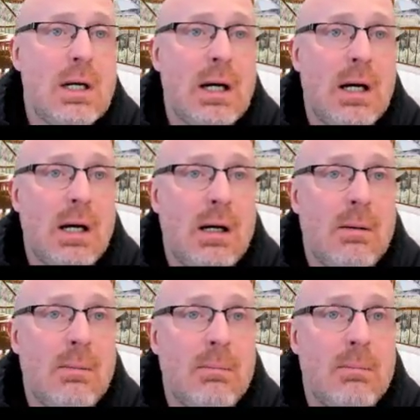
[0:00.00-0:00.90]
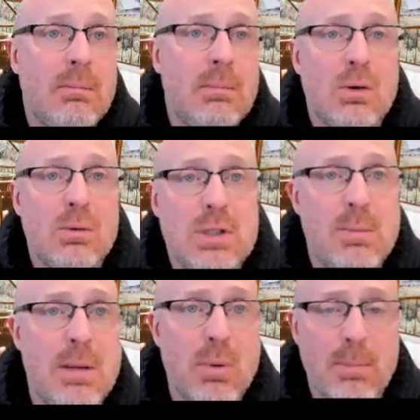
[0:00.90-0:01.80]
to
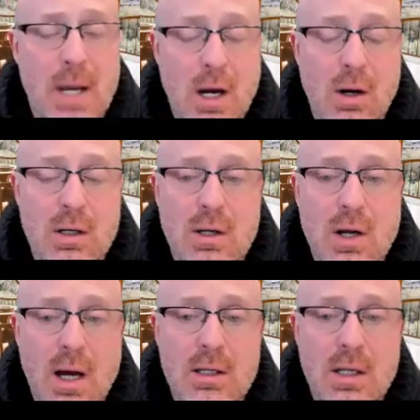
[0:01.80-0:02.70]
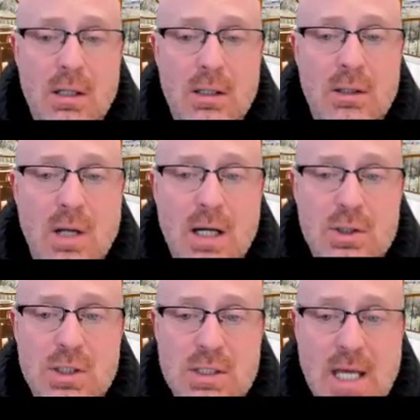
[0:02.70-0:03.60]
be prepared and not
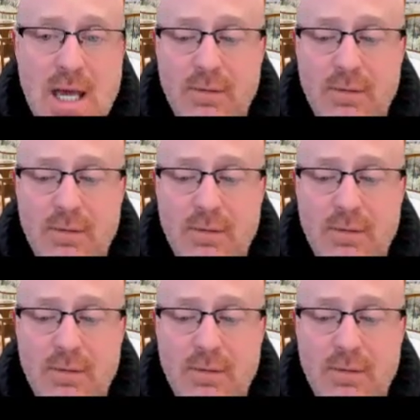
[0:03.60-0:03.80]
just